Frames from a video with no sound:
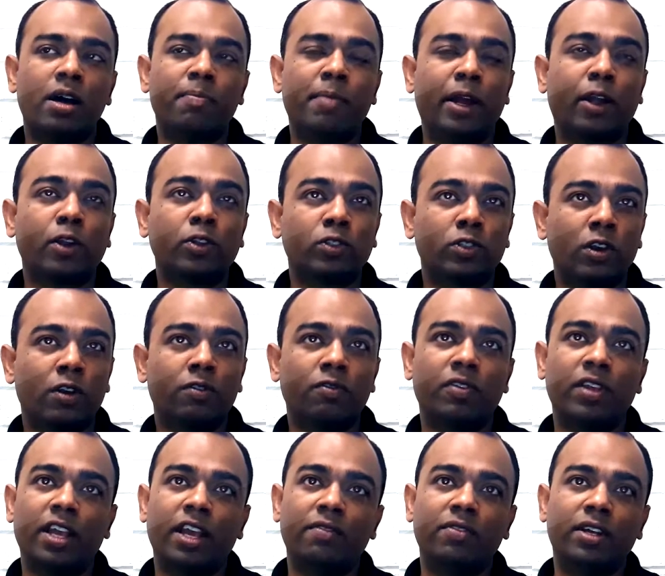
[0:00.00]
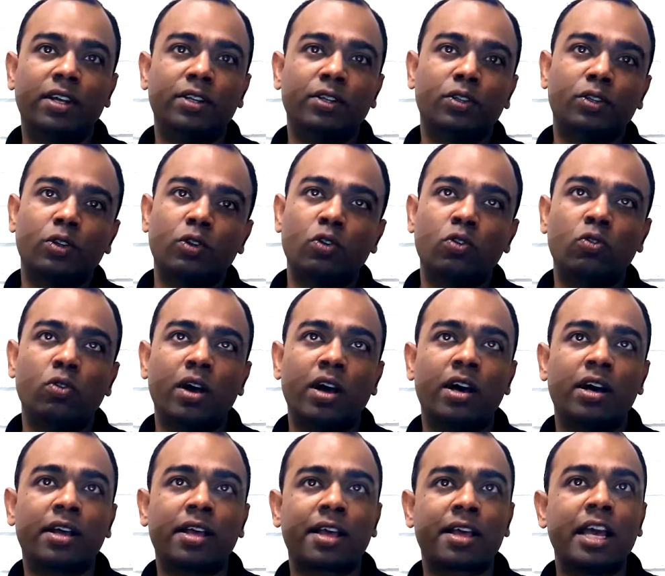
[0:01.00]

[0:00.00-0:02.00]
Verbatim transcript: Microsoft, we have done through uh,